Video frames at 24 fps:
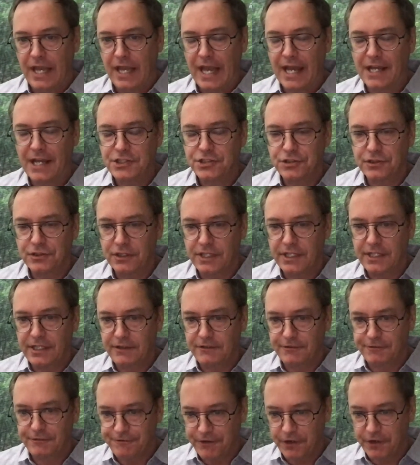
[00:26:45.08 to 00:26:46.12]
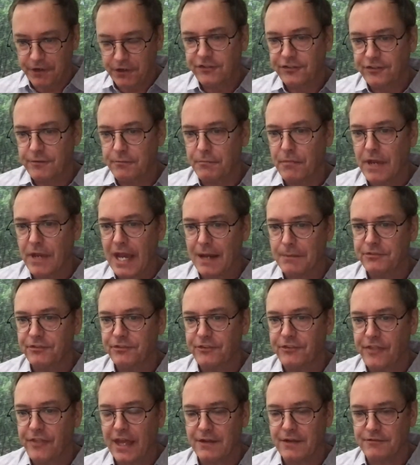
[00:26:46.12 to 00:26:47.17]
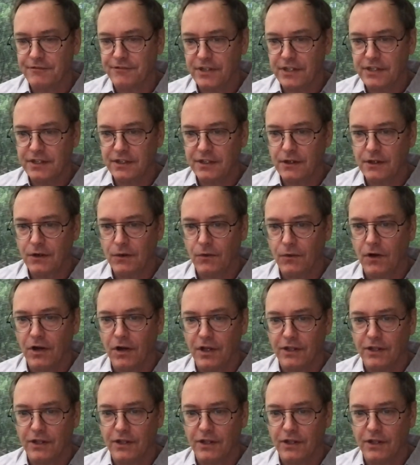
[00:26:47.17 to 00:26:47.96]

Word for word: actually first maps that video